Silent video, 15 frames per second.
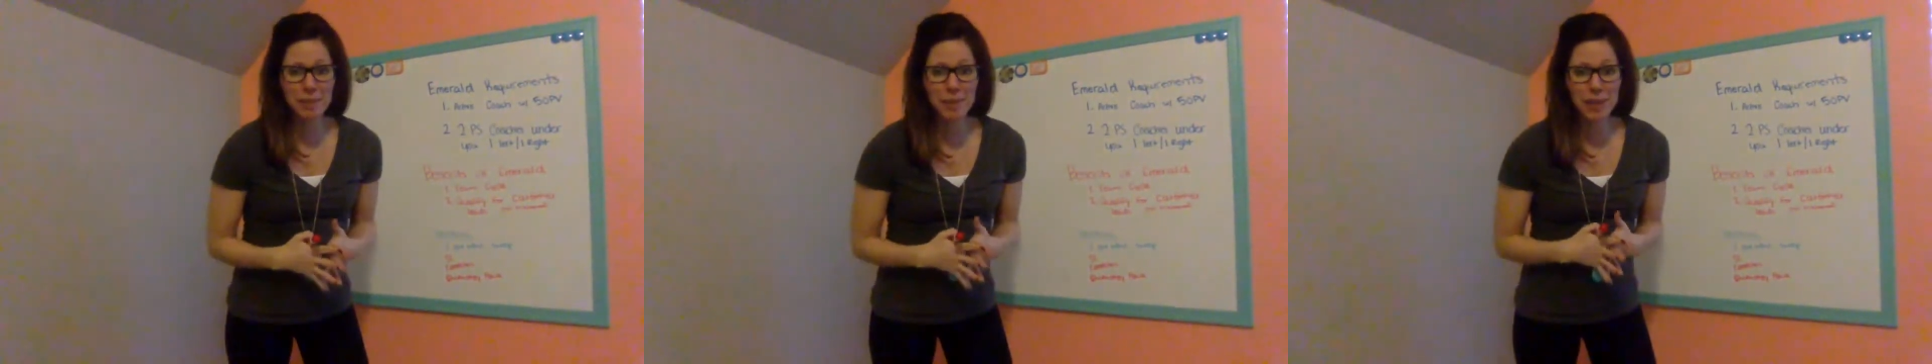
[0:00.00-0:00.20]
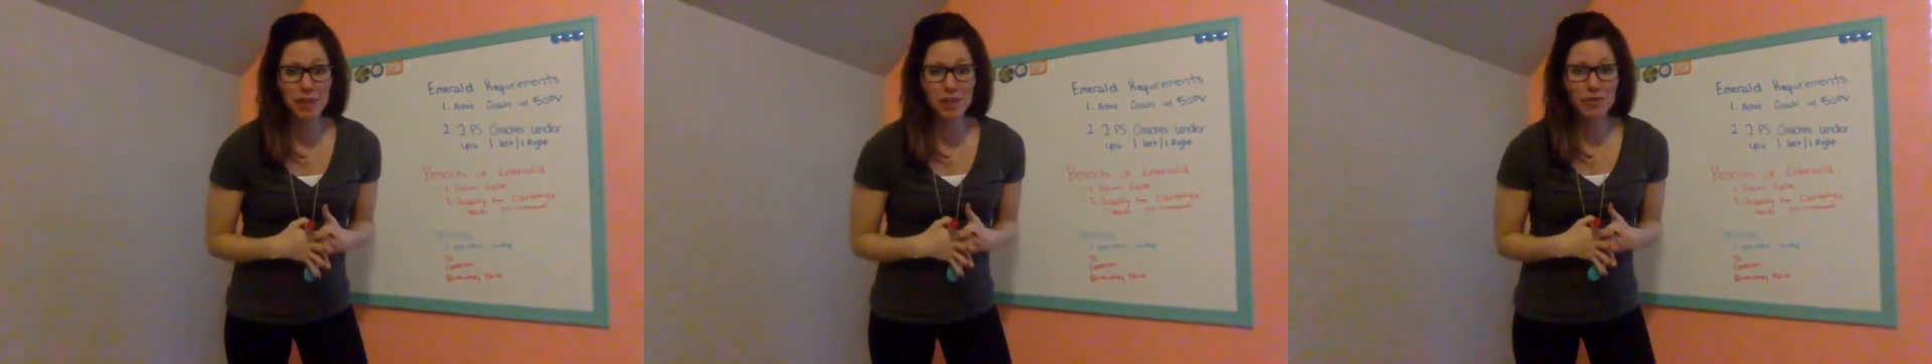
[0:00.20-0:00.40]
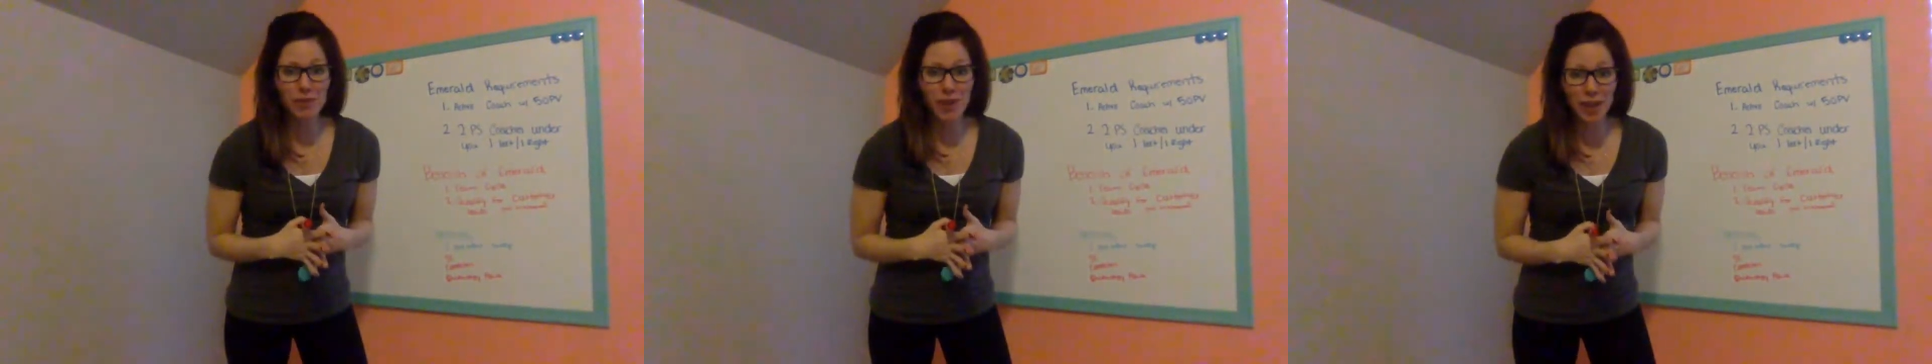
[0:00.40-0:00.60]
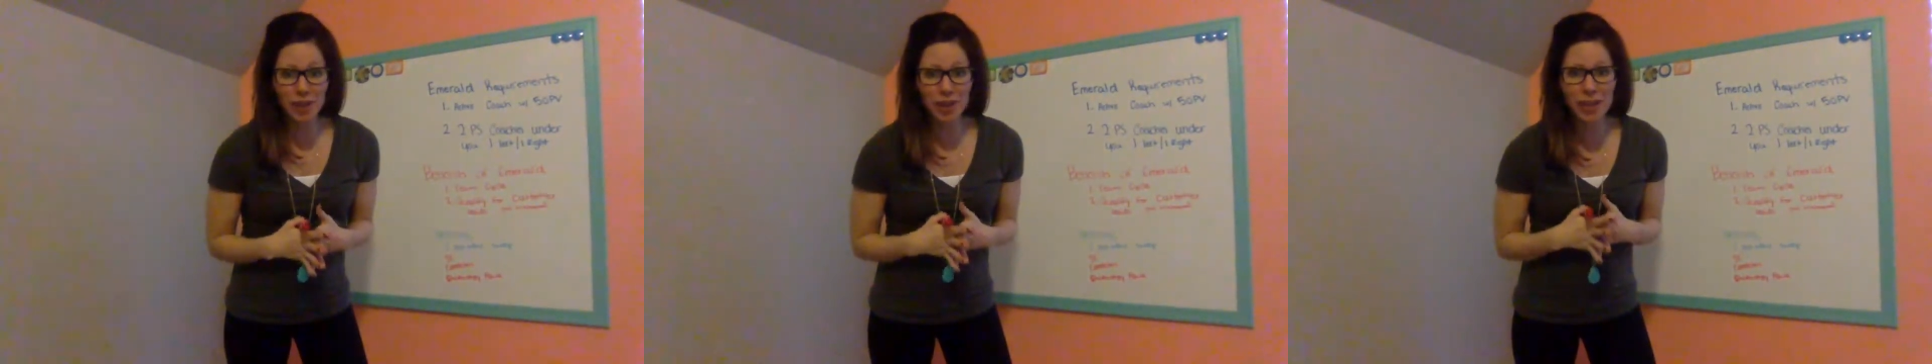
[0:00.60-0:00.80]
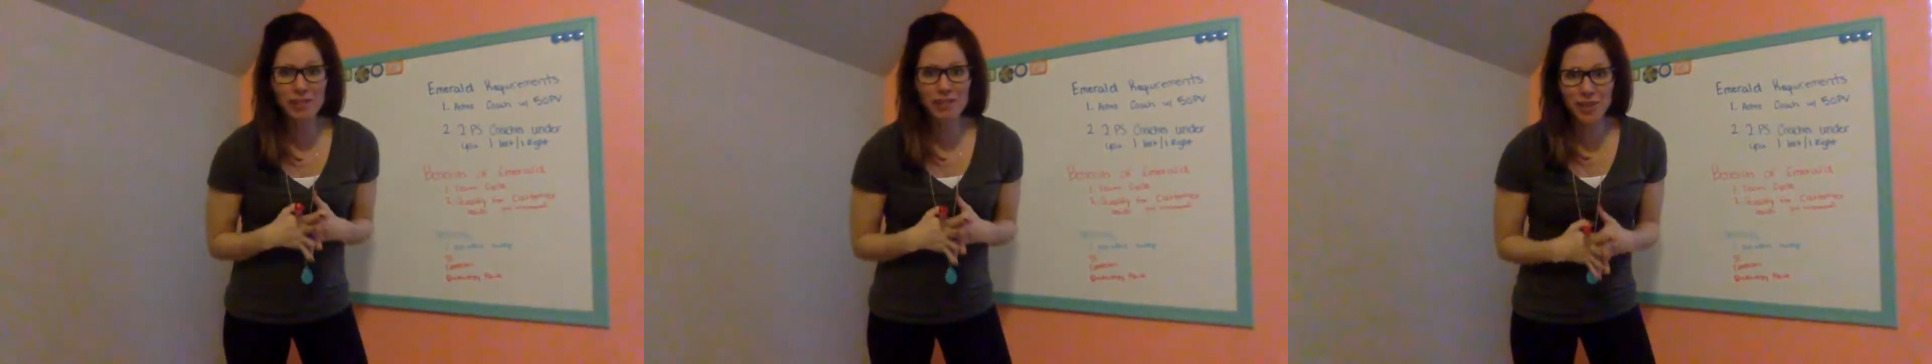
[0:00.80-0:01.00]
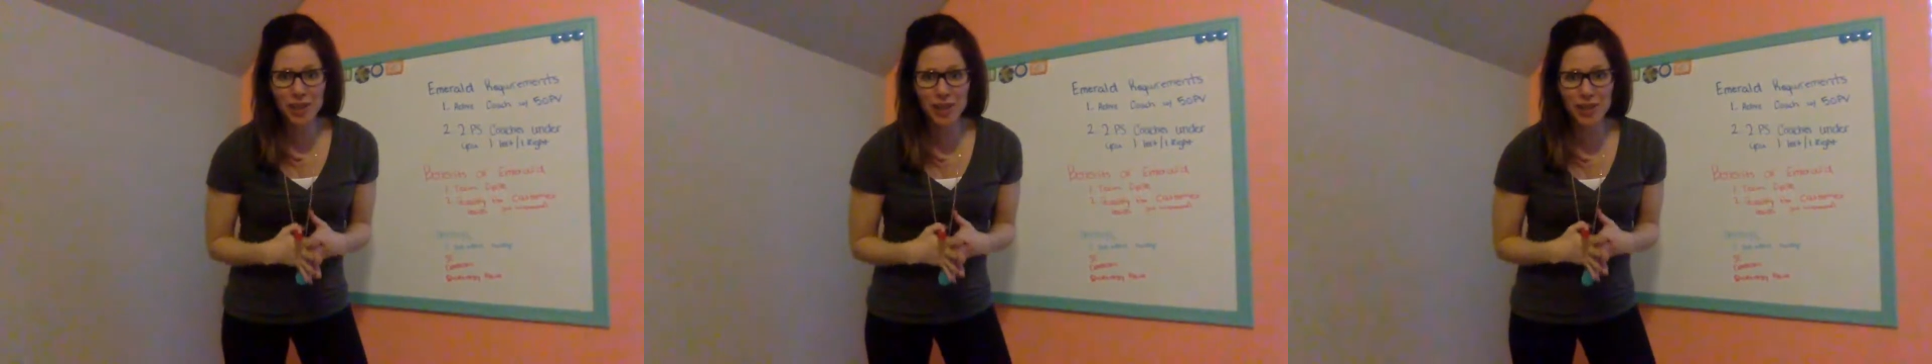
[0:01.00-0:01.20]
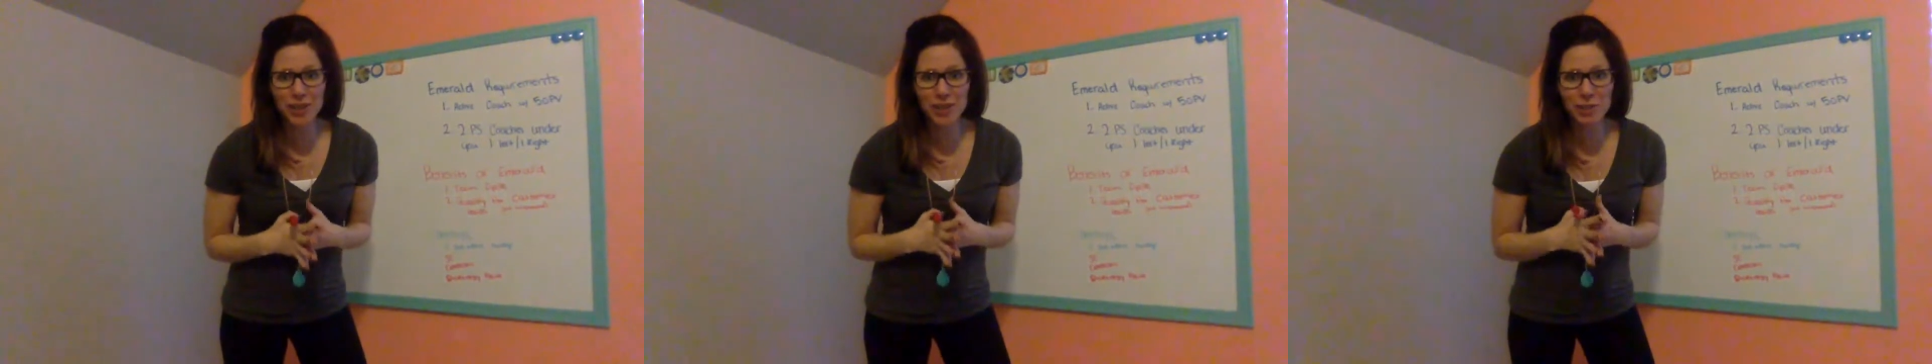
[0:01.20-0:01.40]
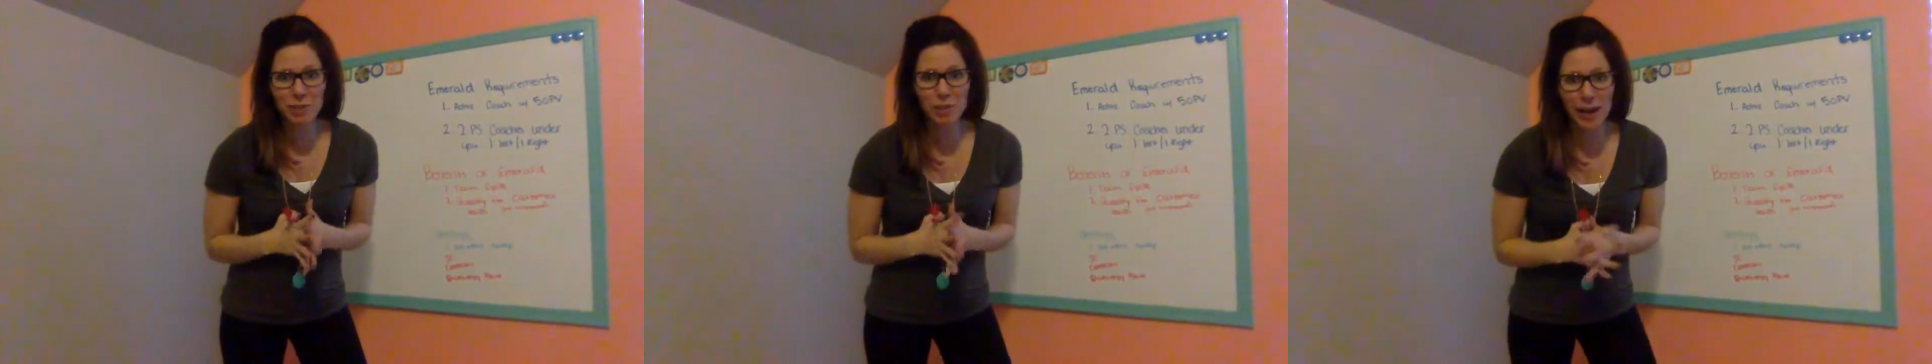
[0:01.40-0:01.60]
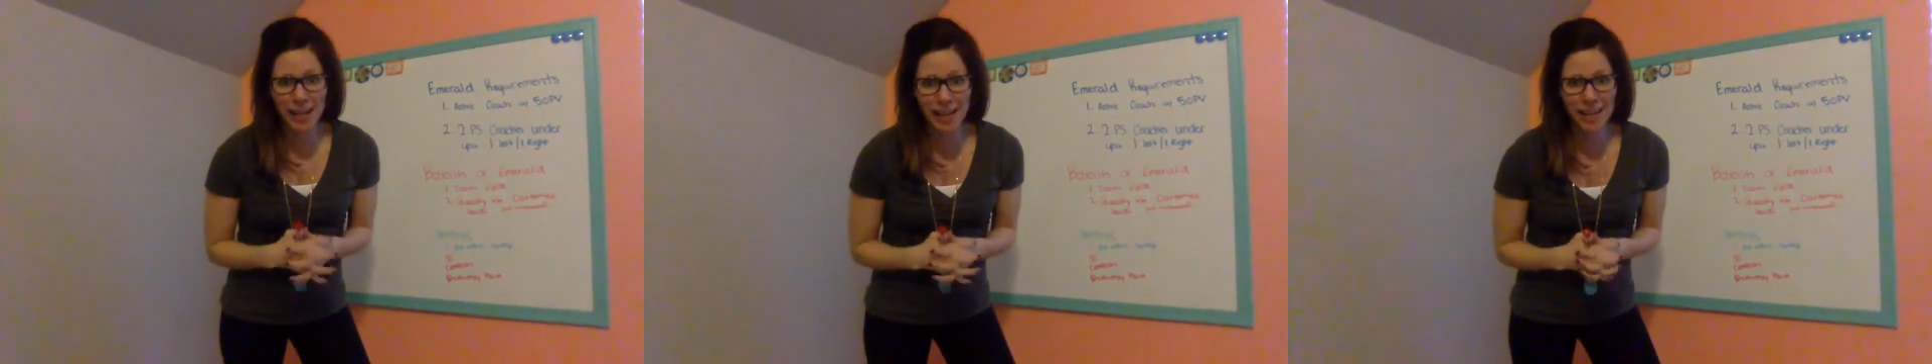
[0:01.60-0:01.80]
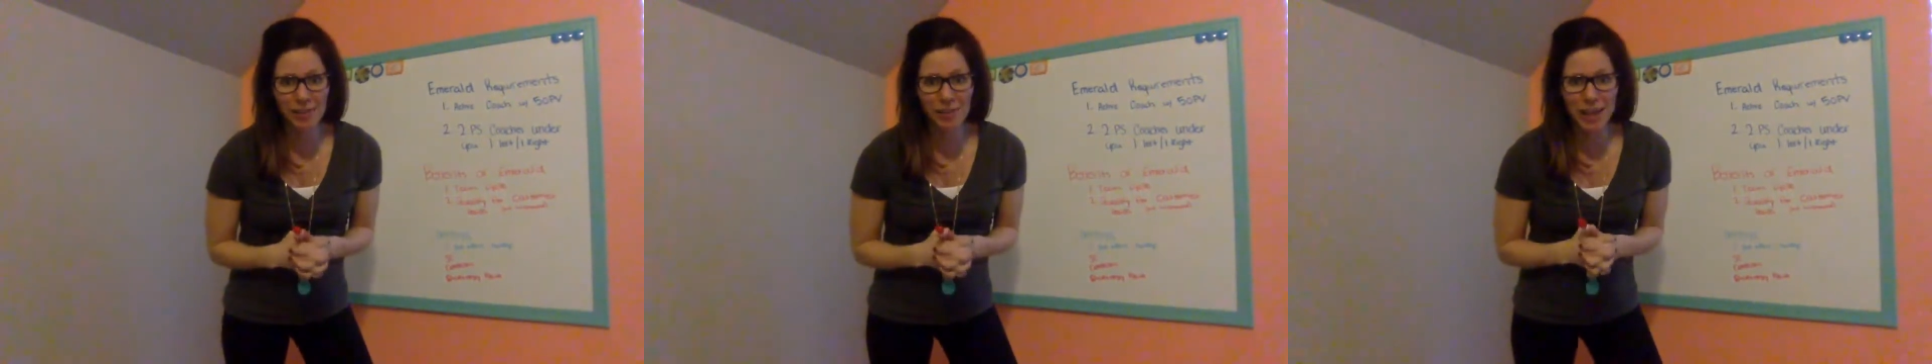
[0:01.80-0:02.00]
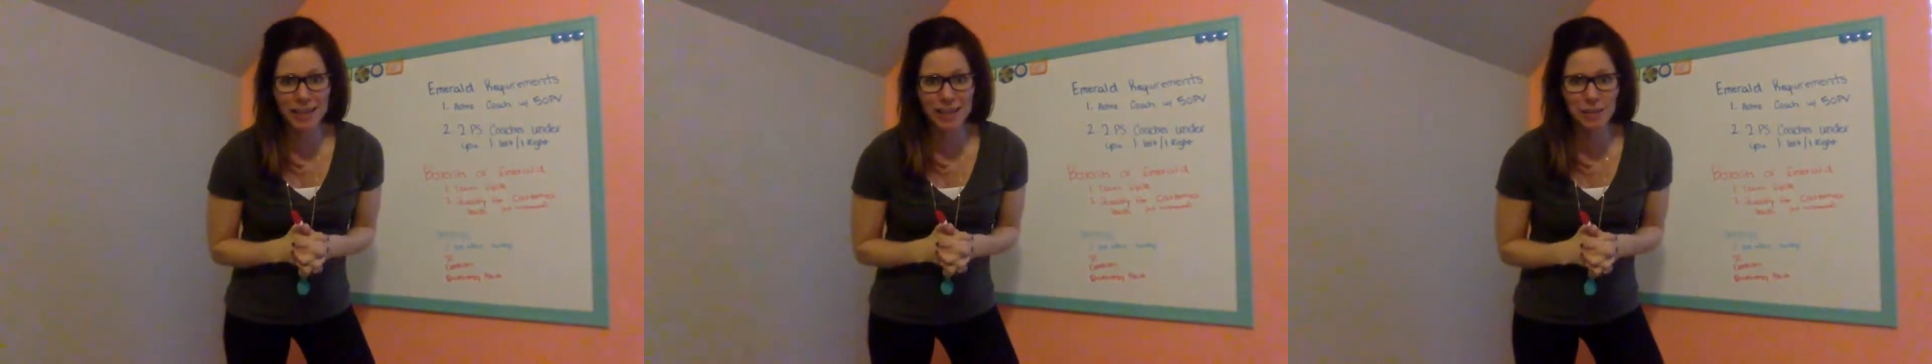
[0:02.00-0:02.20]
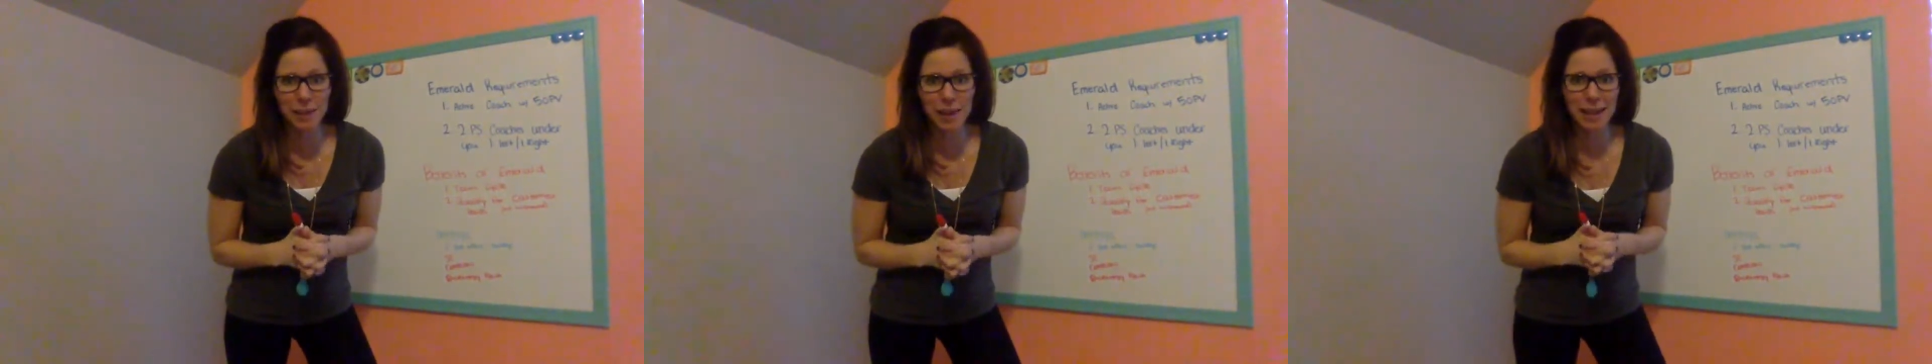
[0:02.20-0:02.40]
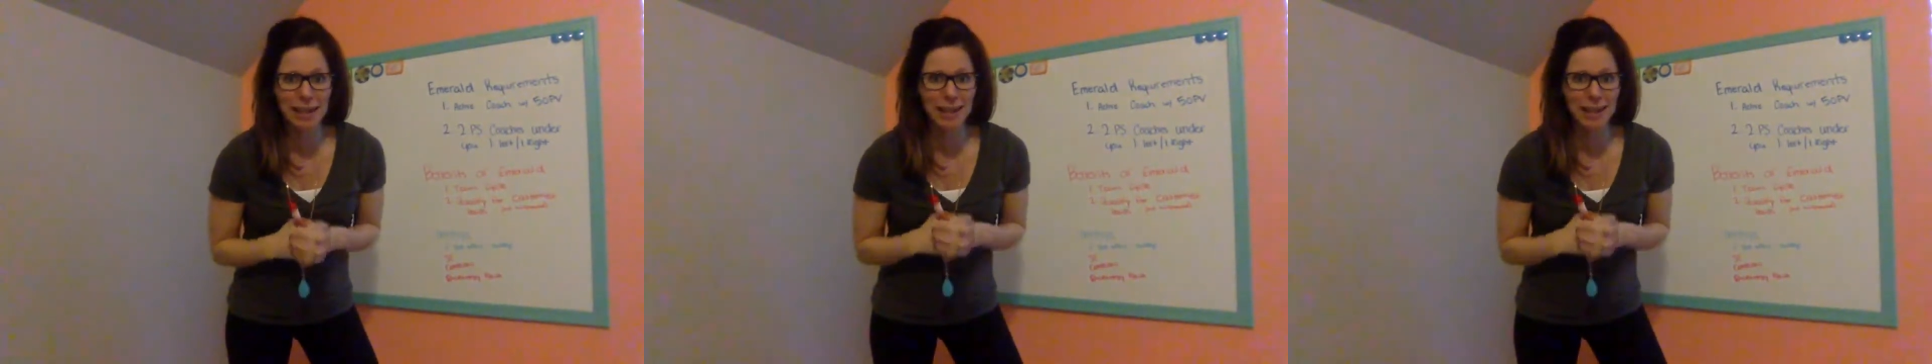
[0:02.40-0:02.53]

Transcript: be your very first rank advancement.